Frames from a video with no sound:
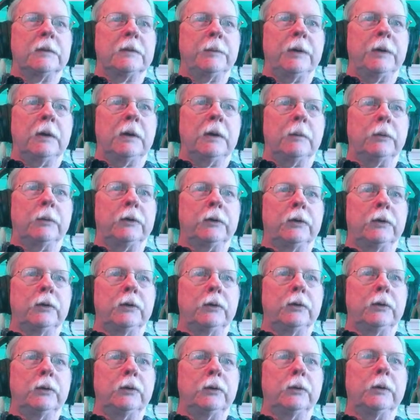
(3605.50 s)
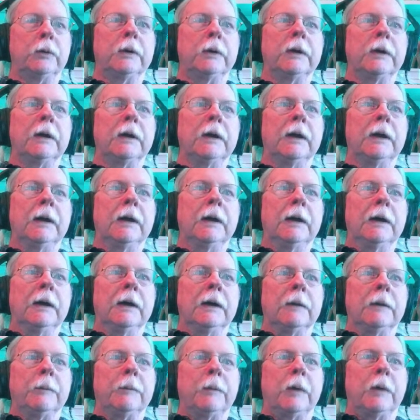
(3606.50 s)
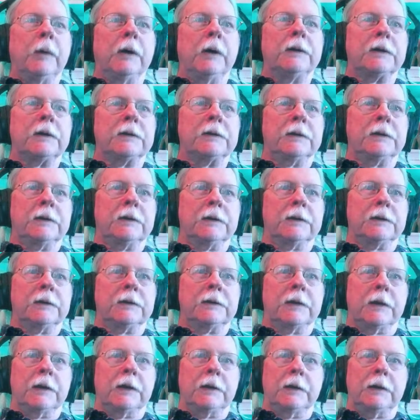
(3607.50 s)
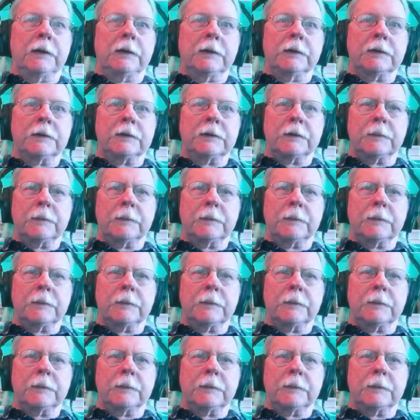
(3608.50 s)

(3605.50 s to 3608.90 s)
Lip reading: able to adjust the settings.